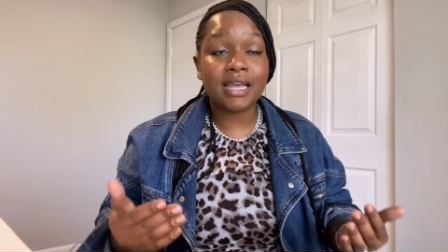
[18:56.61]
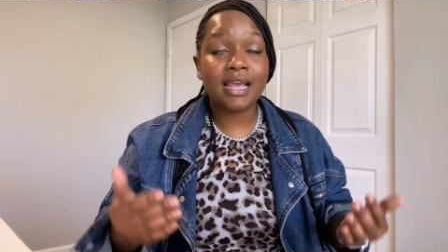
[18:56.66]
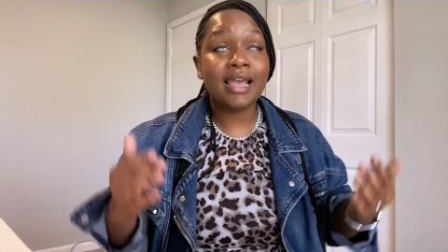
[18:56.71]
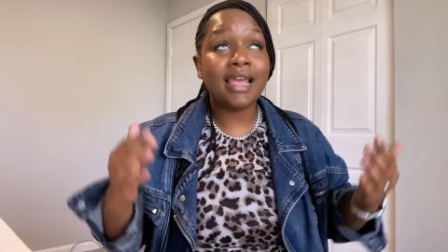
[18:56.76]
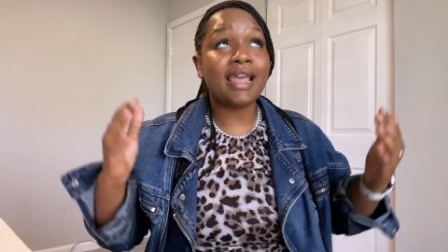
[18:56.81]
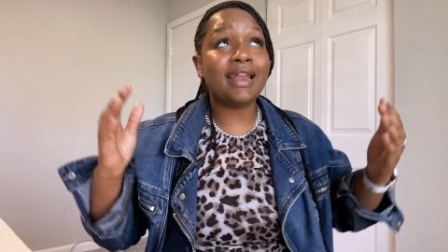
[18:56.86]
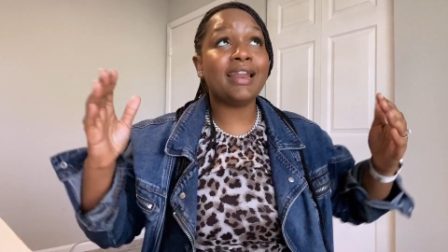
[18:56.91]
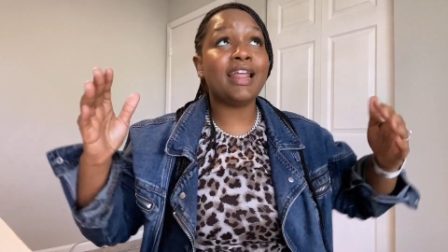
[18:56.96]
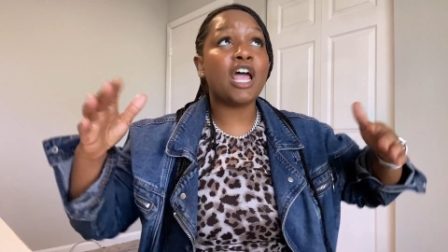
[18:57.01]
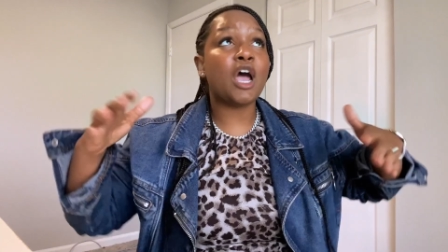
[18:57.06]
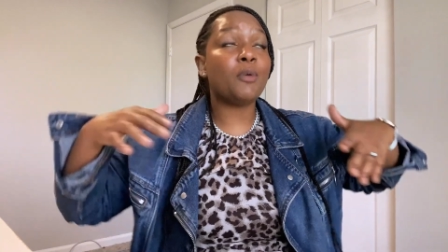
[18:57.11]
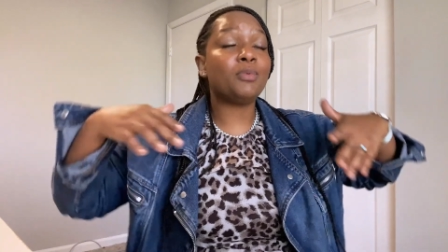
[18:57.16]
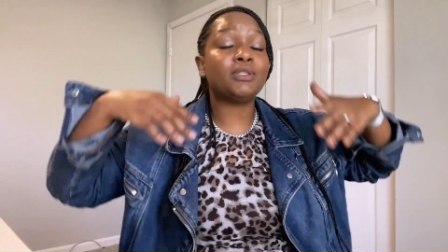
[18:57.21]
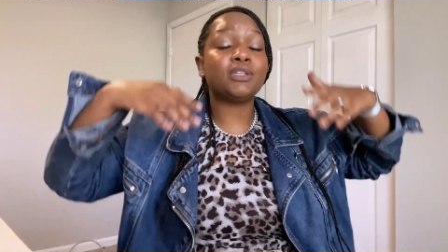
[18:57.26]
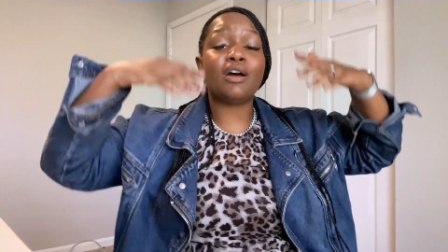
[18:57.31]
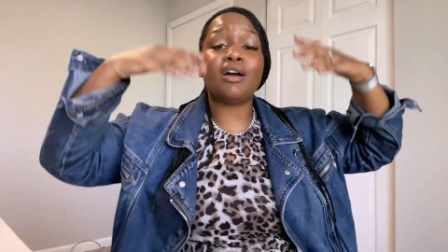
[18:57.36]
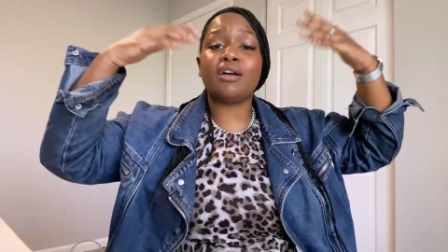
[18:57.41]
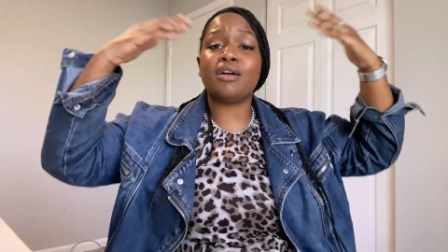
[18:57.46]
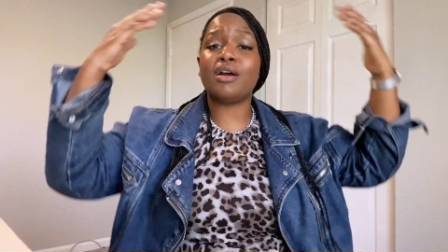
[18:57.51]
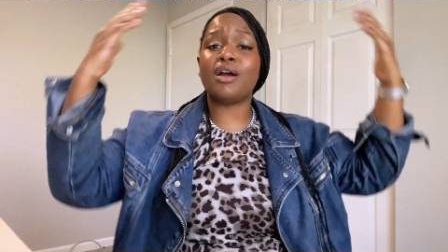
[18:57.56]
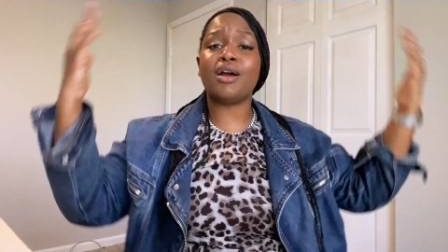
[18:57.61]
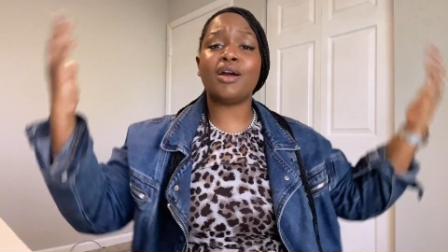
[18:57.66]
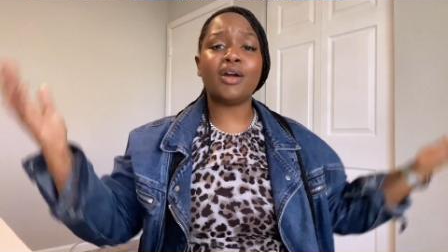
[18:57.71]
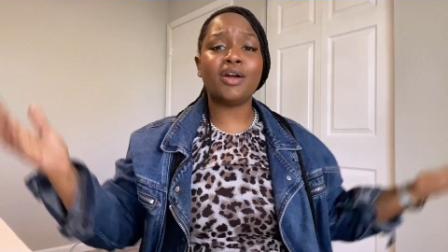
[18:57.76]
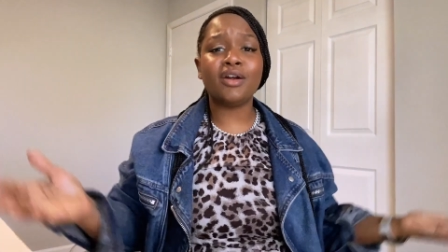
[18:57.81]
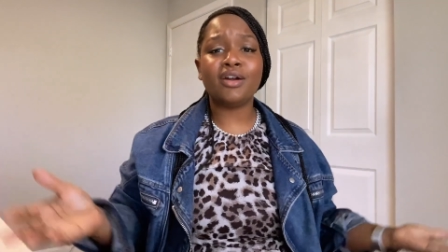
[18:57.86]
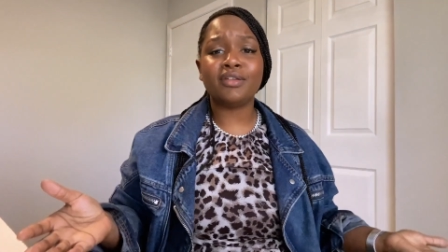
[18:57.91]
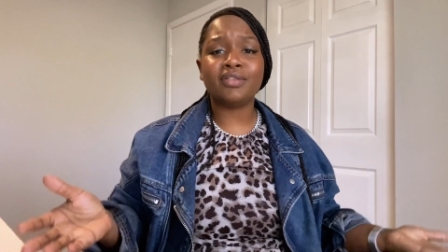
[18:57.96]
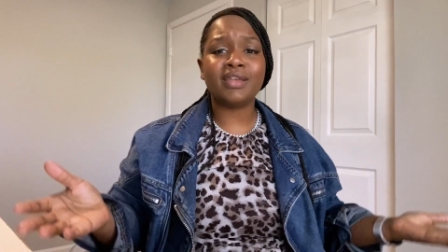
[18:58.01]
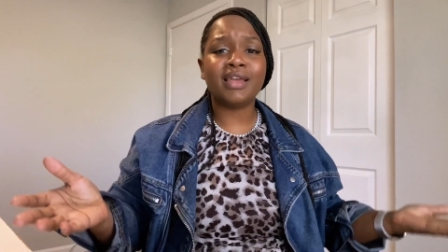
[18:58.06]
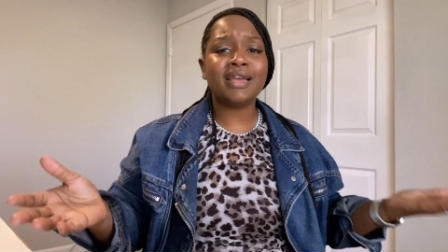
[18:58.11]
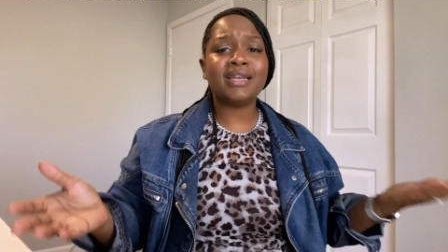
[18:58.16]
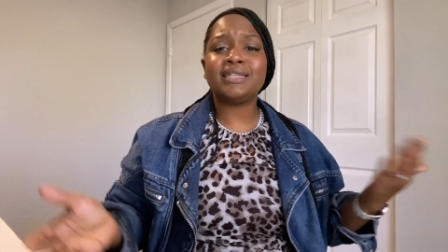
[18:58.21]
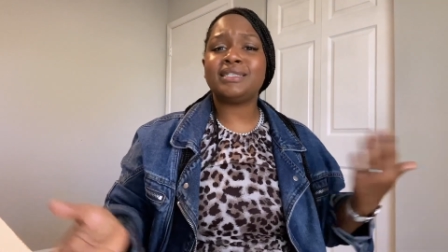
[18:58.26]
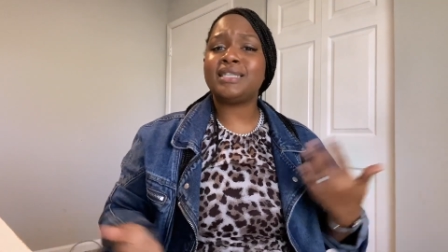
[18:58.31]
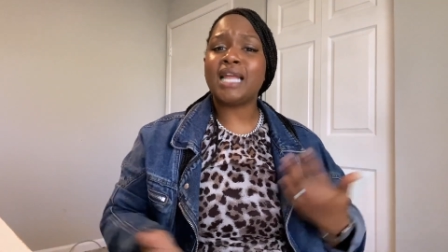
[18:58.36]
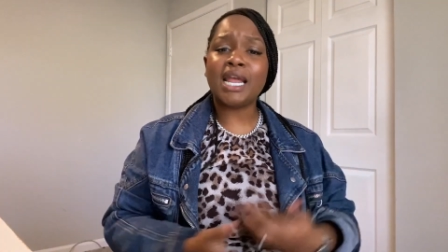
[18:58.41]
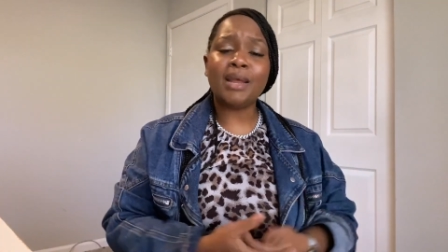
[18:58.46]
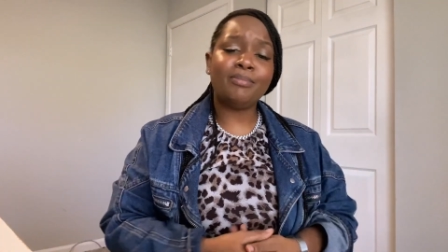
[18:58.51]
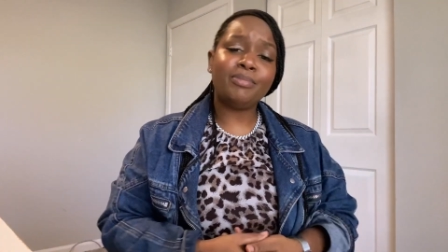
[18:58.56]
and helps our earth
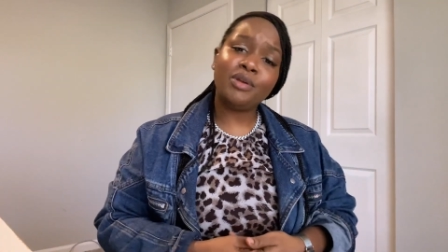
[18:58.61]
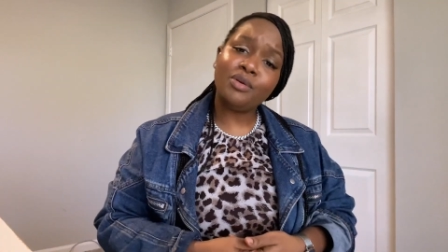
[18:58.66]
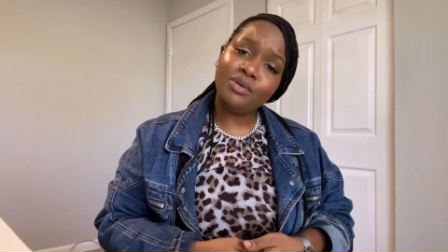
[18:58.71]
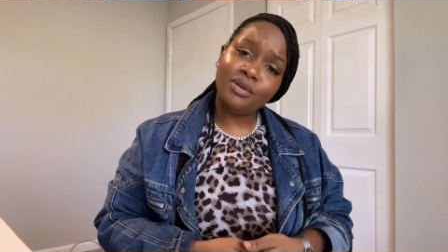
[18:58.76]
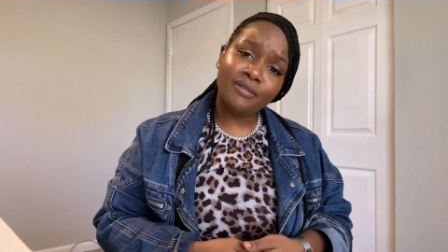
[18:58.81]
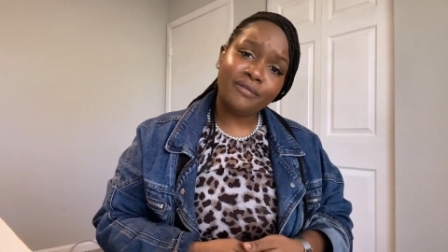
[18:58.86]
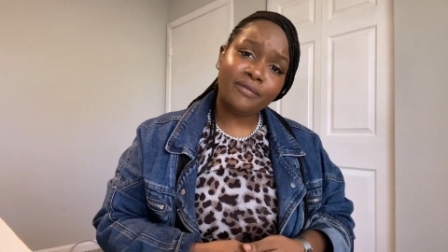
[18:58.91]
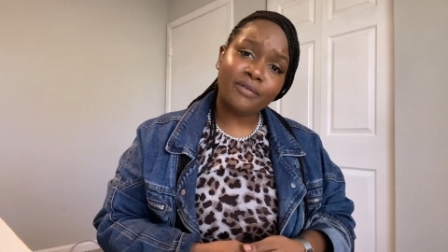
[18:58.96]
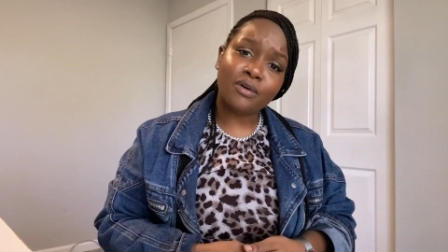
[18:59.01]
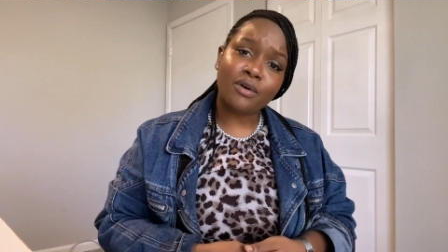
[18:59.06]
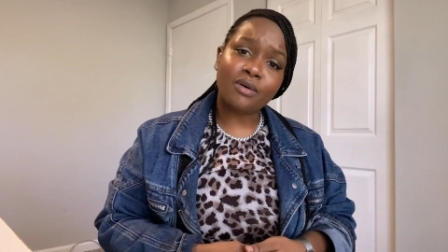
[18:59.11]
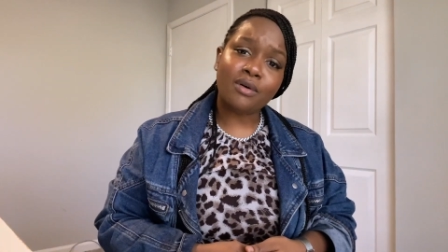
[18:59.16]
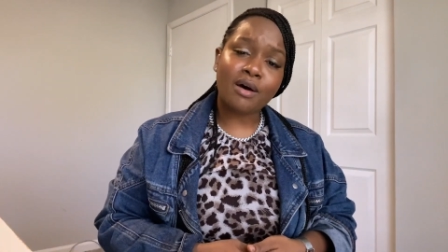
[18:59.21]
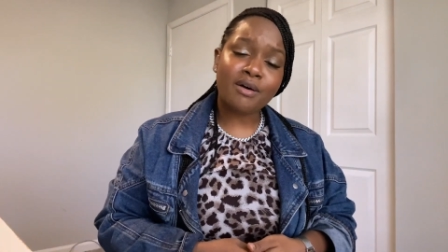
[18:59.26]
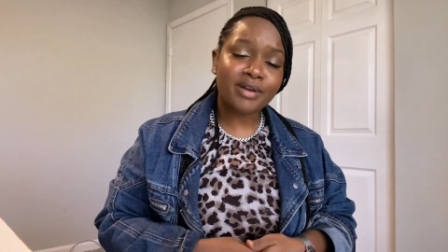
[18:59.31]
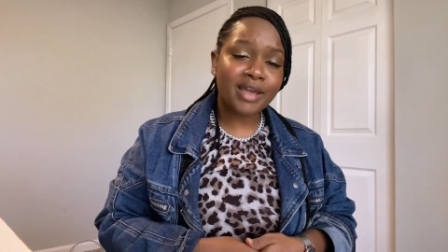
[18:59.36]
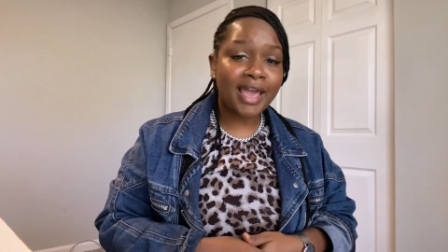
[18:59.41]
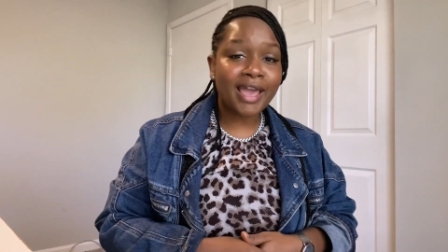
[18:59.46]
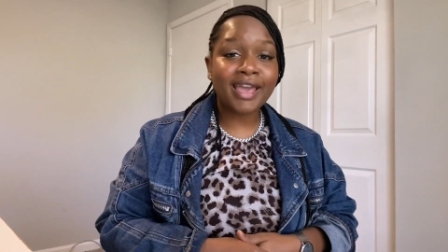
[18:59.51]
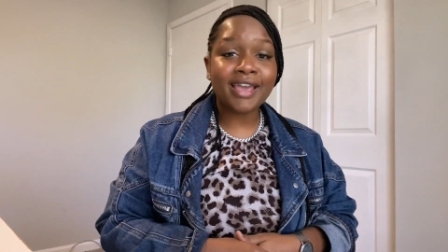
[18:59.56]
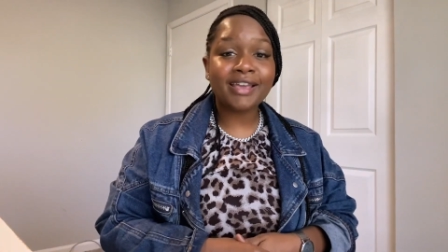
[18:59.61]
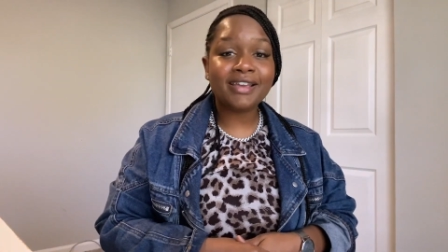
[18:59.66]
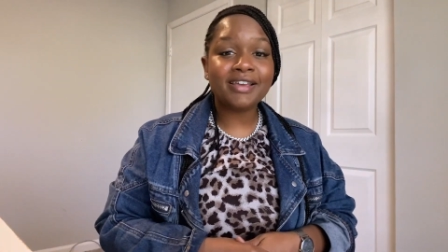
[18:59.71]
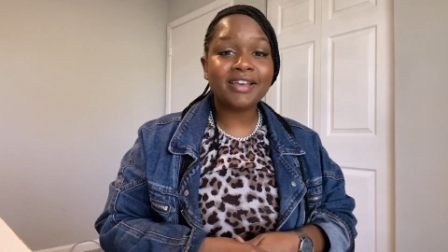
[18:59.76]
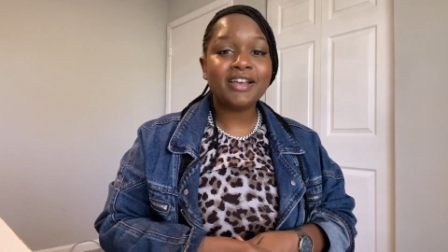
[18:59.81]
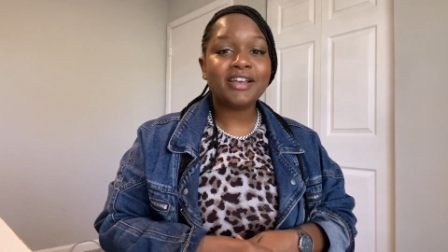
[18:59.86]
stay beautiful, okay?